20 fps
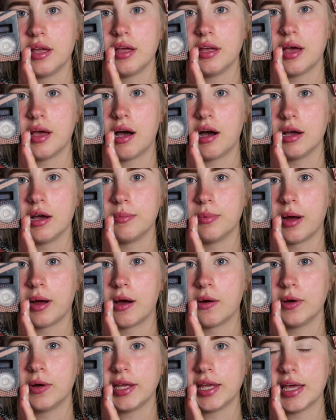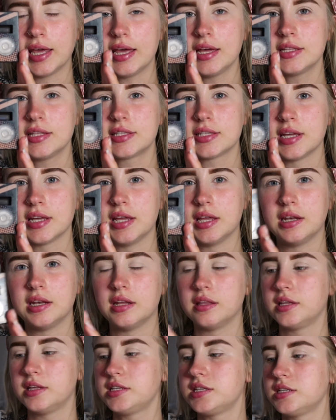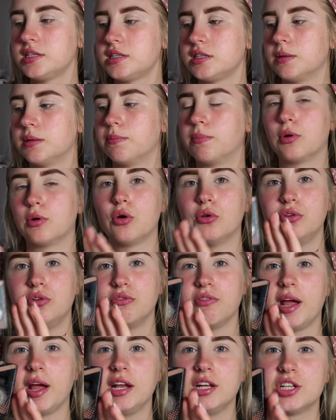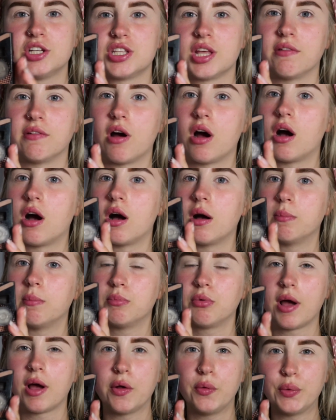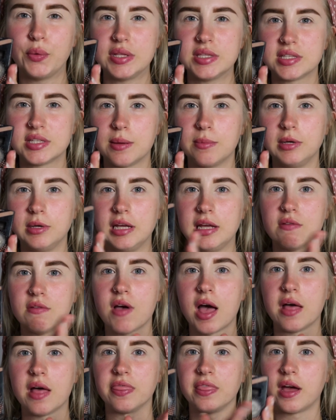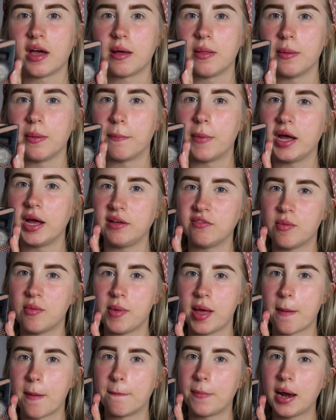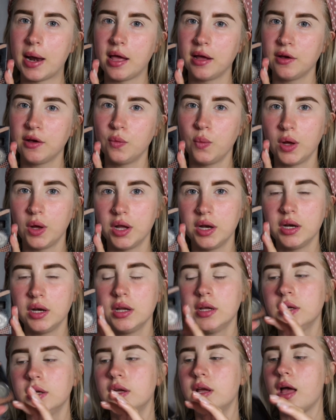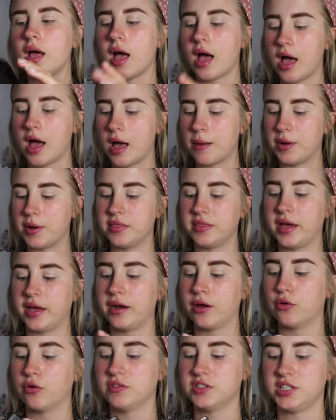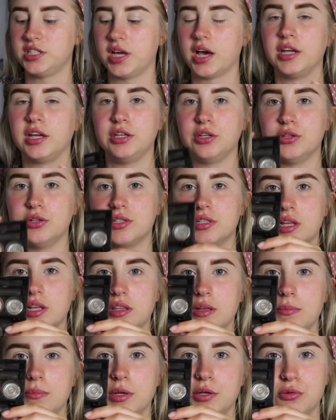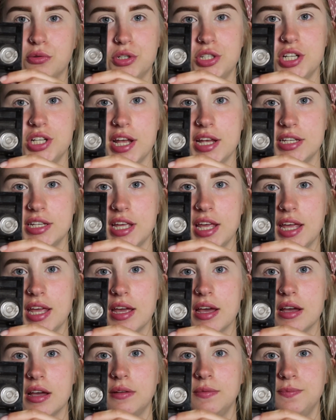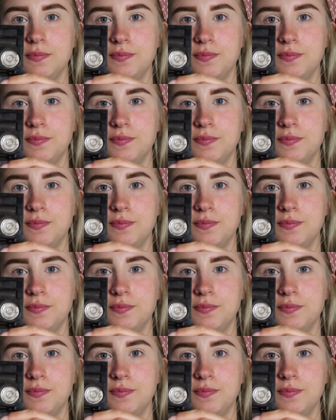eyebrow kit in, this is the blonde range. There are brown ones I believe, and there might even be a black one. And then obviously I used the middle shade here.